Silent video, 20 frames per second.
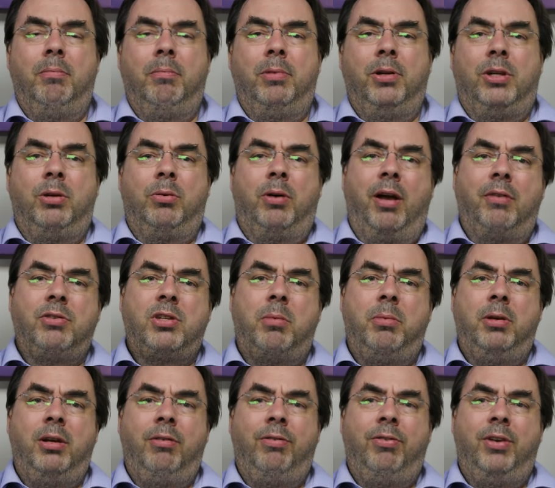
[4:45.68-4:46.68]
But do I have
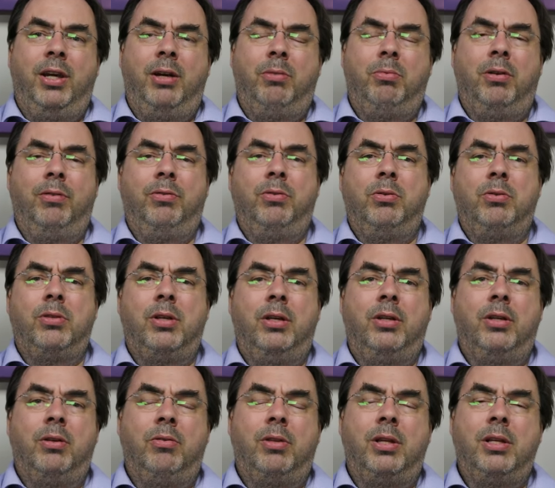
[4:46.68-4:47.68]
something to fear? Well, of course I
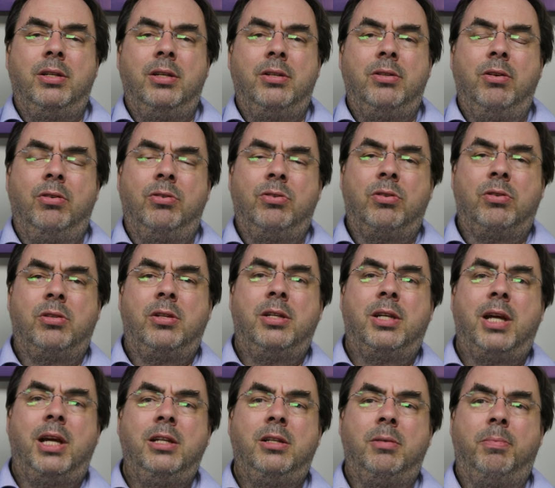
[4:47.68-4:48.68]
do. This is not just a
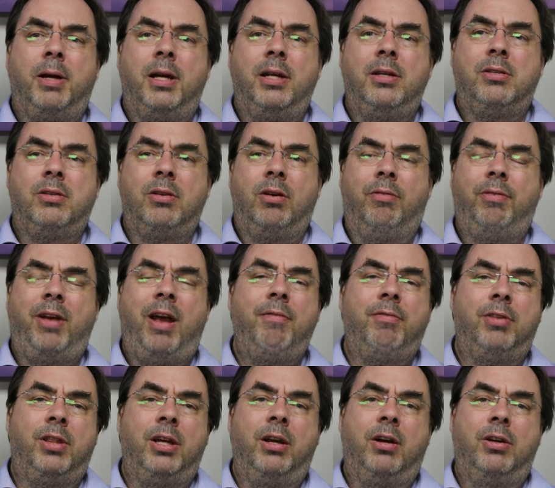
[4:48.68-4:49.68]
database of
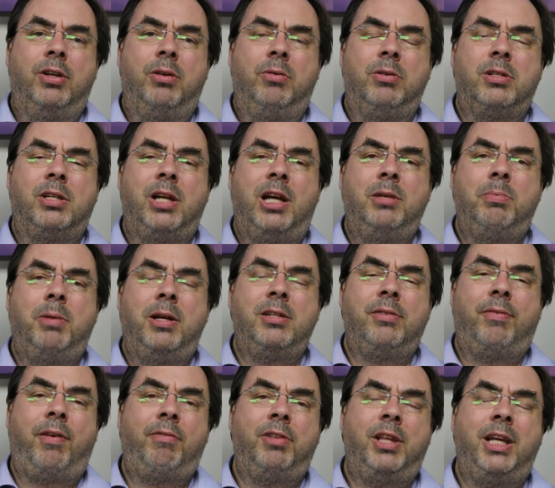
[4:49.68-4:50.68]
everything I do. It's a database
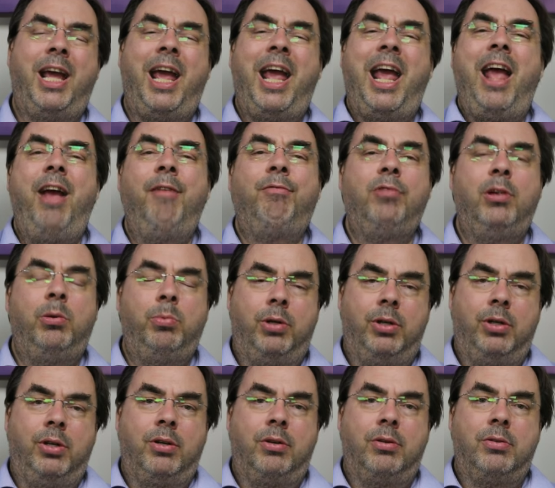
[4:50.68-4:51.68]
of everything
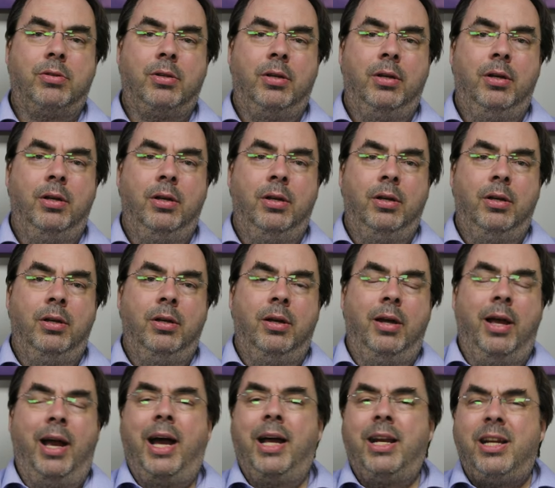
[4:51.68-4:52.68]
everyone does.
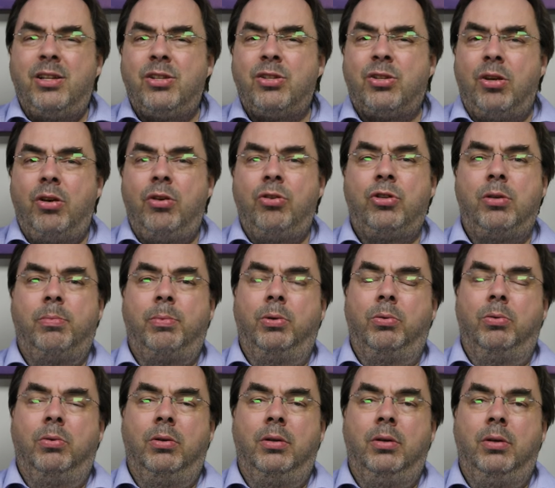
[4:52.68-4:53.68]
And it's
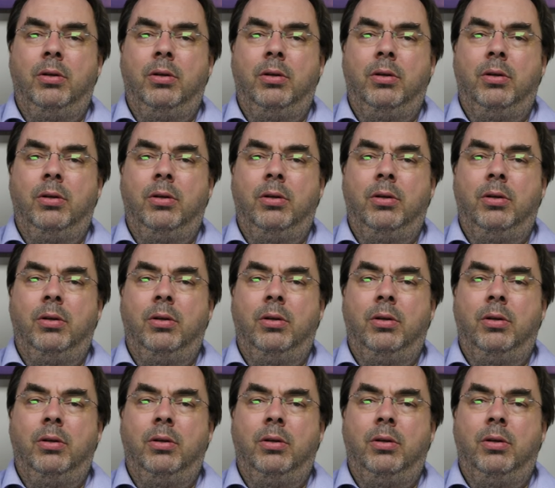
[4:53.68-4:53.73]
searchable.